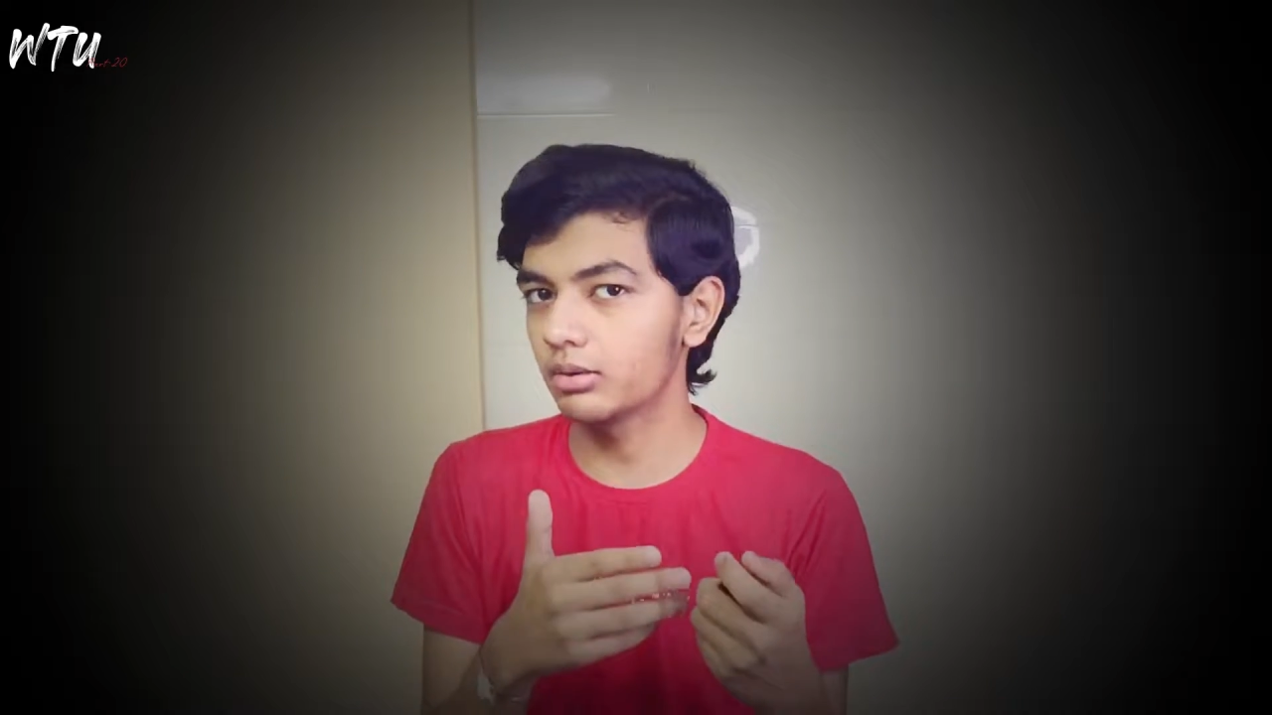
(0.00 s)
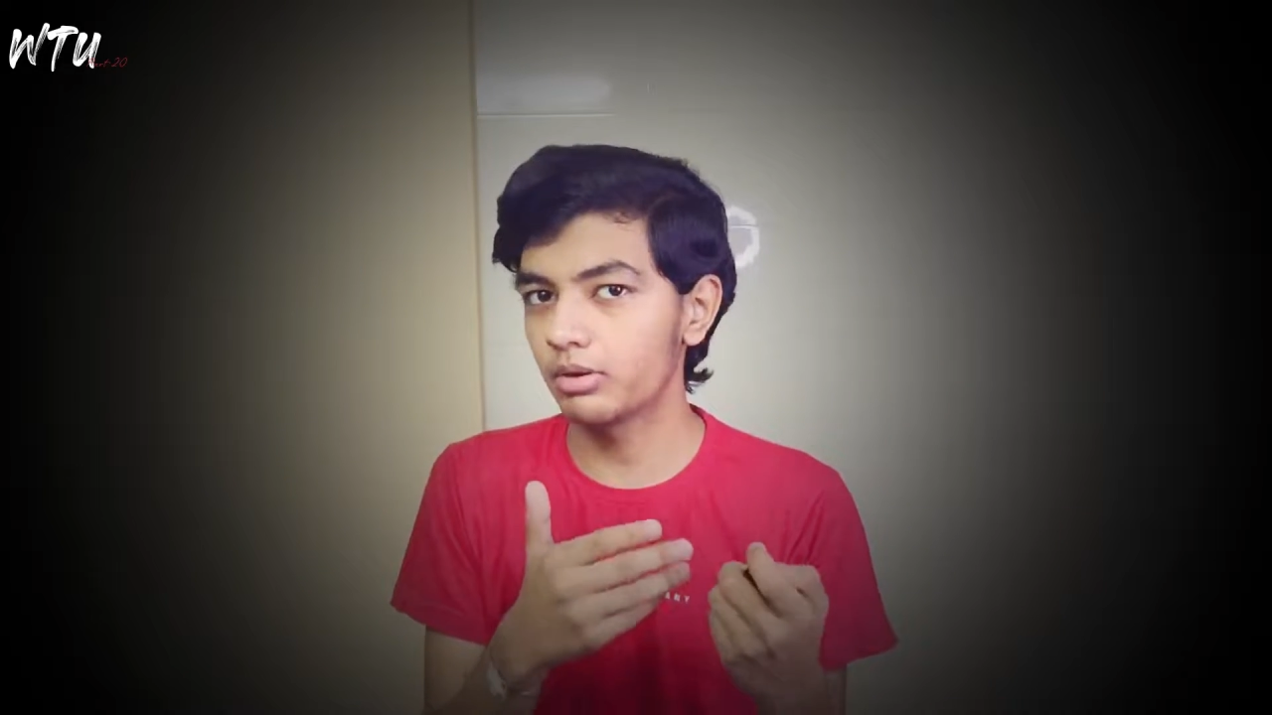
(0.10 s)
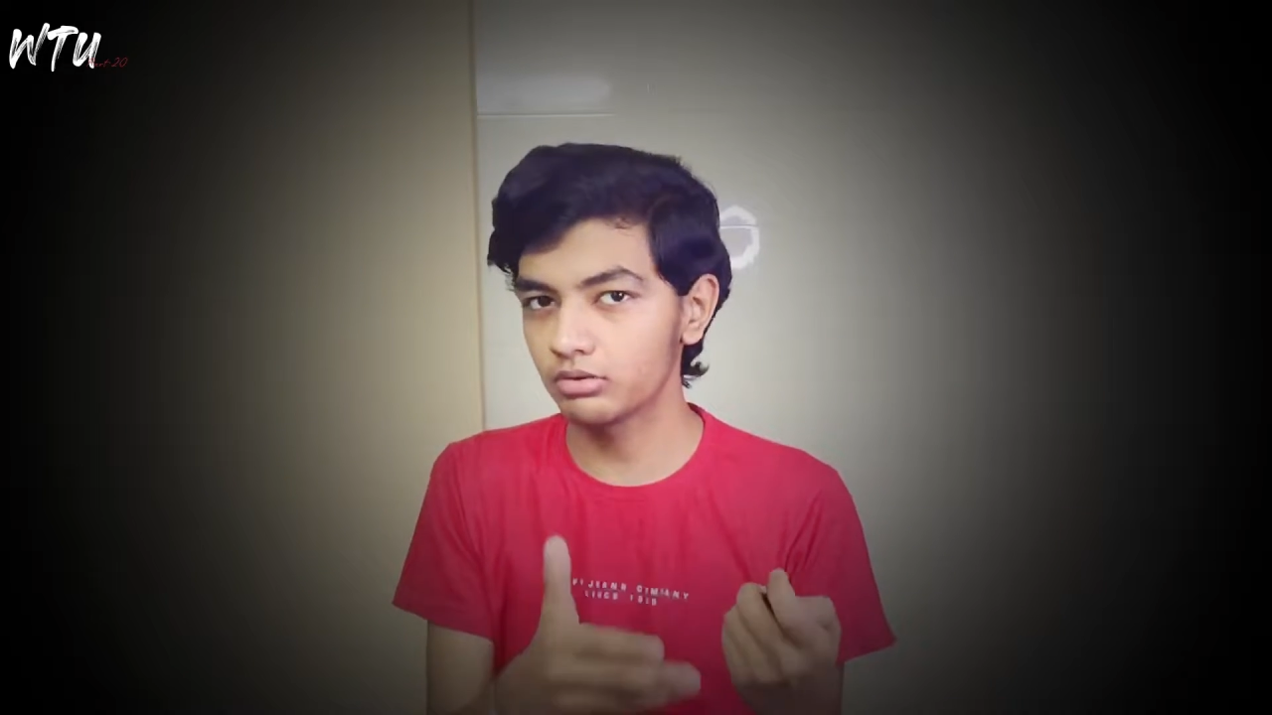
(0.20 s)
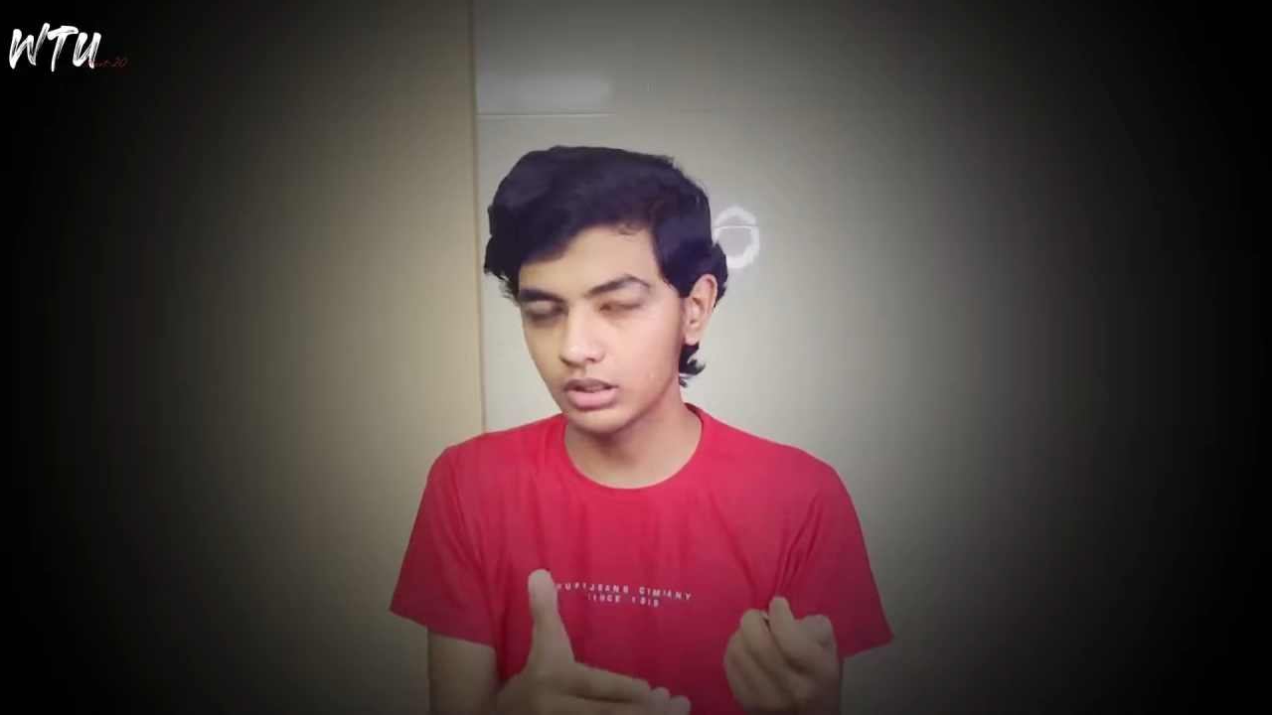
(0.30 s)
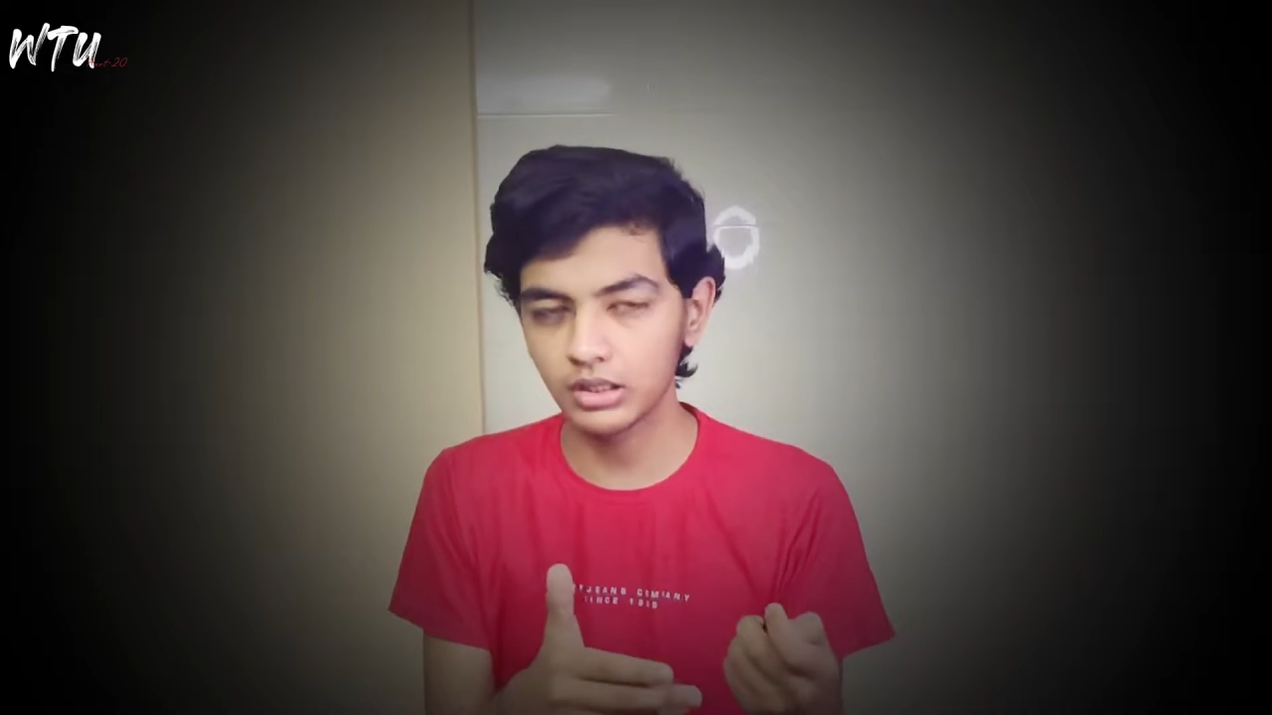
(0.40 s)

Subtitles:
about the